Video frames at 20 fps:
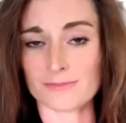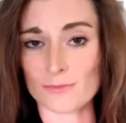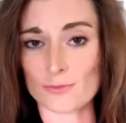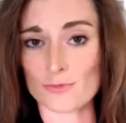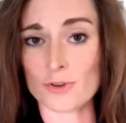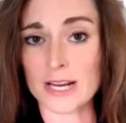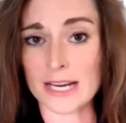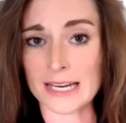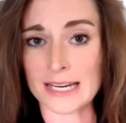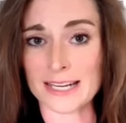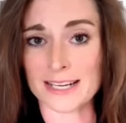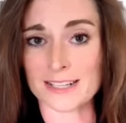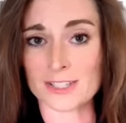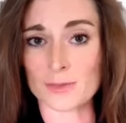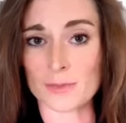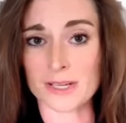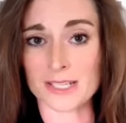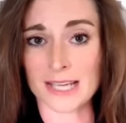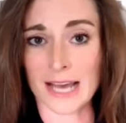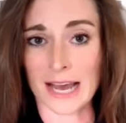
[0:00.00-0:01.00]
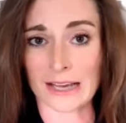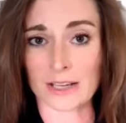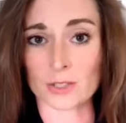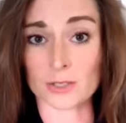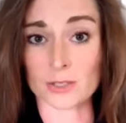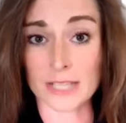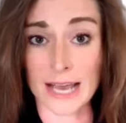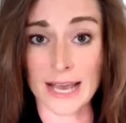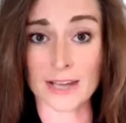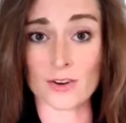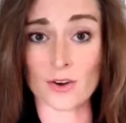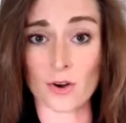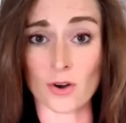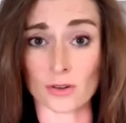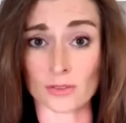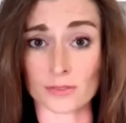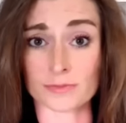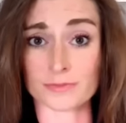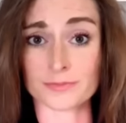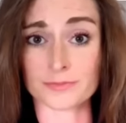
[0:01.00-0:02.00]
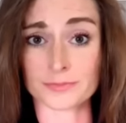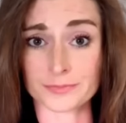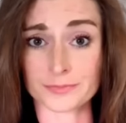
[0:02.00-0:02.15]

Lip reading: really needs to be tackled head on.